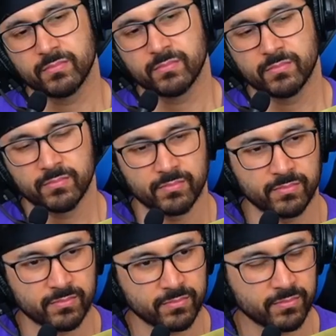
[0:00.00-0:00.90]

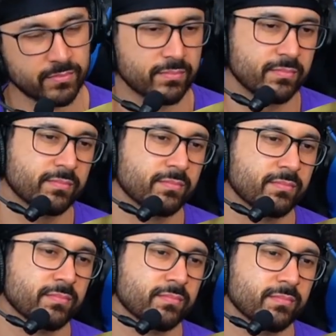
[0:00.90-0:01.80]

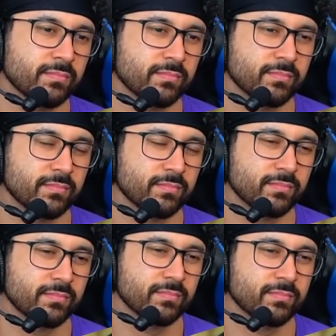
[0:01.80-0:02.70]

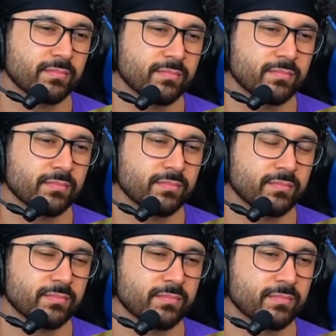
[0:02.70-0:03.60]

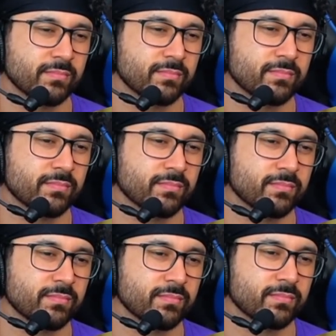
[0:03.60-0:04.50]

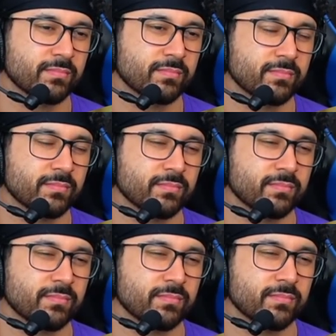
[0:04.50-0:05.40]

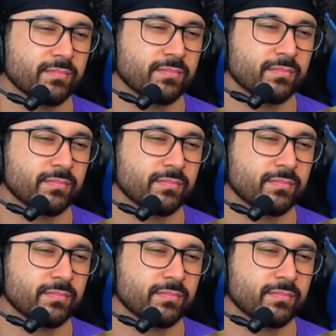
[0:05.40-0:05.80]
The person shown says nothing.